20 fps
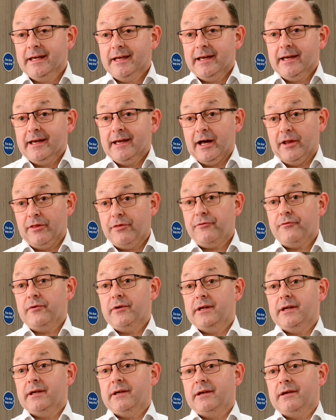and
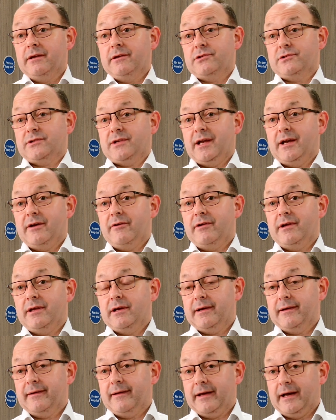three, sharing
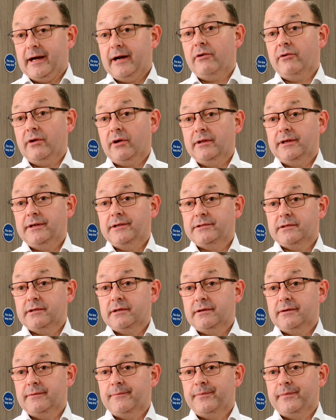our knowledge
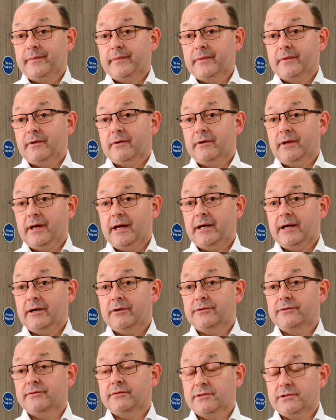on how
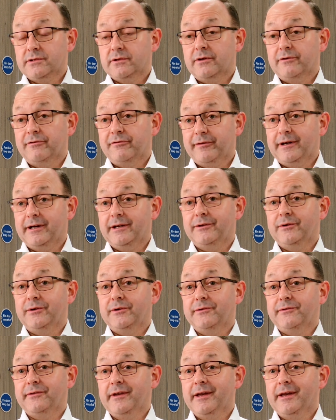to ensure fire
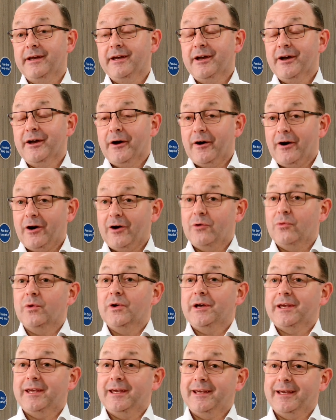doors are
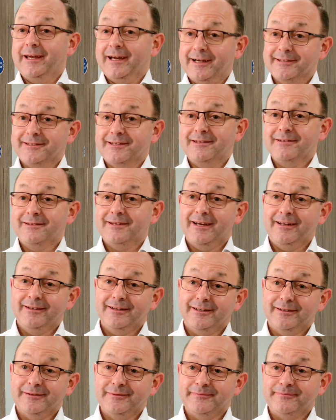working as
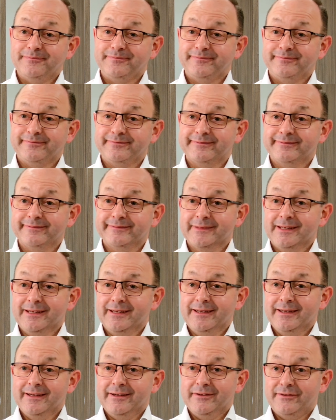intended
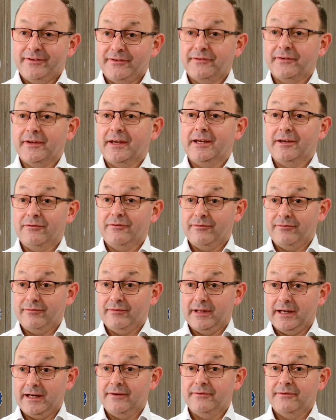to save
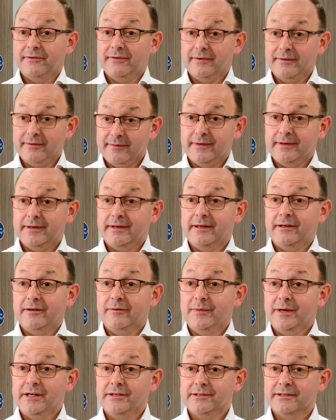lives in
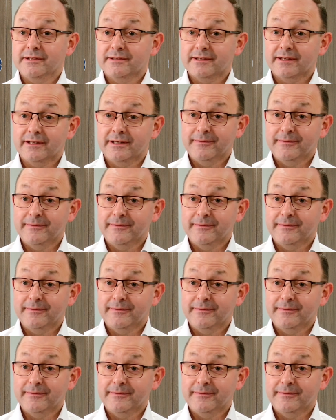emergency.